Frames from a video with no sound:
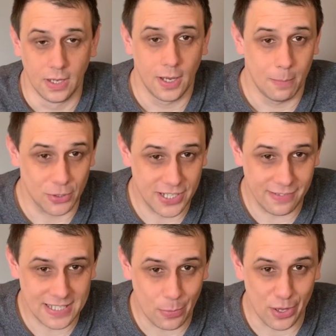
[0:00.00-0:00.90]
But
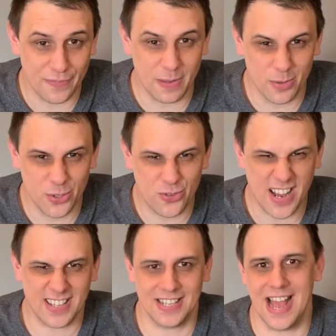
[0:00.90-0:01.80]
seriously, one of the film's
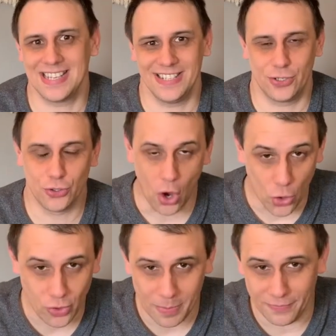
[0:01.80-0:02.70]
strengths lies in its
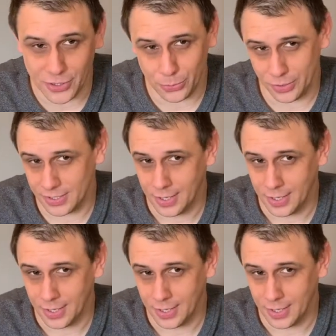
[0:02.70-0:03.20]
jaw-dropping visuals.